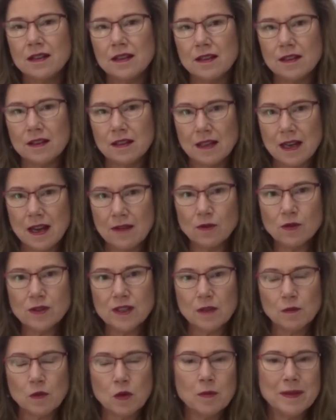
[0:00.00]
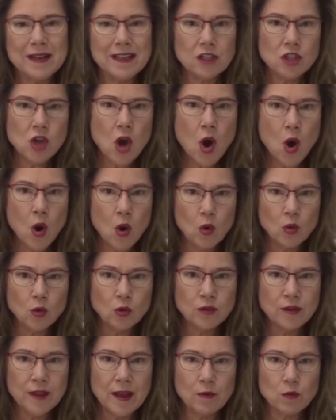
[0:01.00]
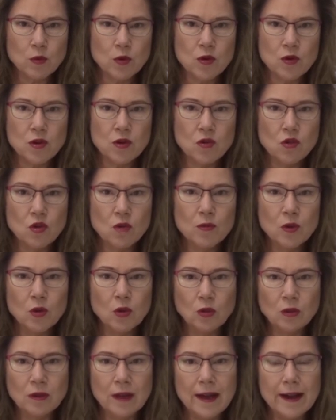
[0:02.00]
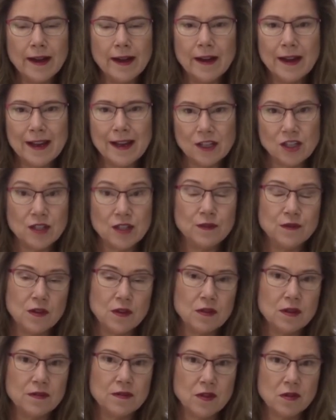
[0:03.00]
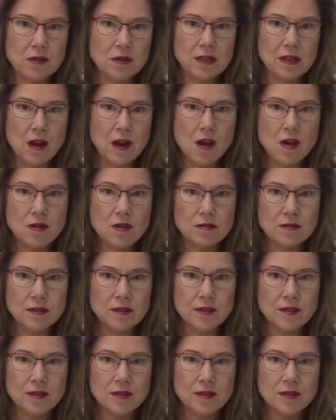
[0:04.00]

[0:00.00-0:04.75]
the levels that we were being told that were normal are actually very, very low.